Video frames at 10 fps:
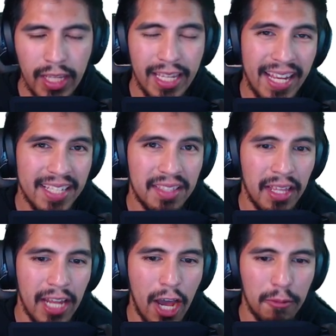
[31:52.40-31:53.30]
Easiest
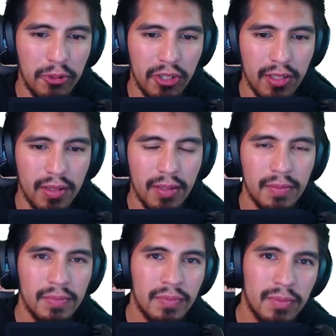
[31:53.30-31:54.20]
thing to output,
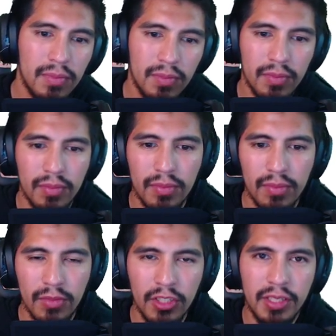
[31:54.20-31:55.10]

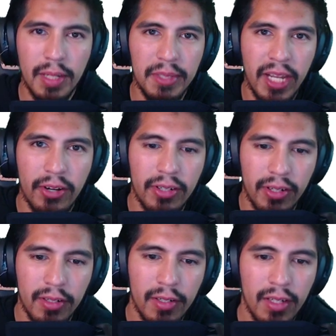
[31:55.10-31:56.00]
just an empty
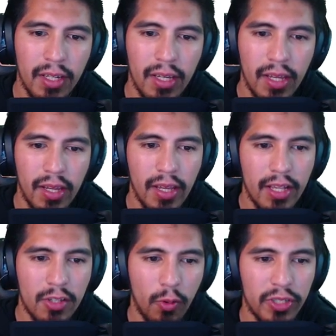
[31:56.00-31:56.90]
character.
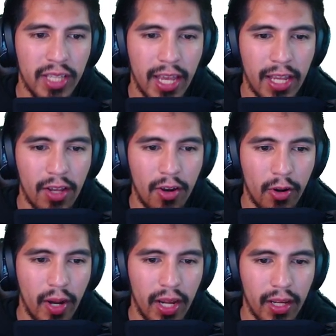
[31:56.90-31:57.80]
So we're saying, all
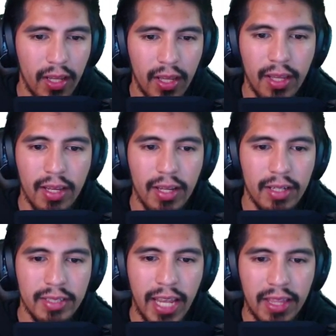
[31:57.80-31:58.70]
right,
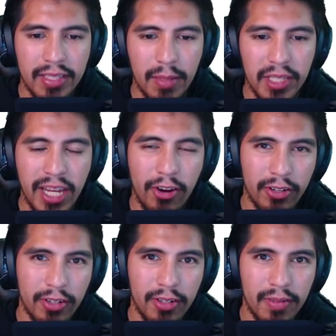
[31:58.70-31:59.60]
take this empty
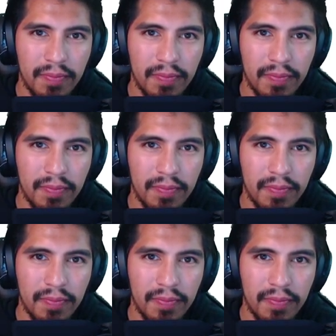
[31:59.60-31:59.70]
character,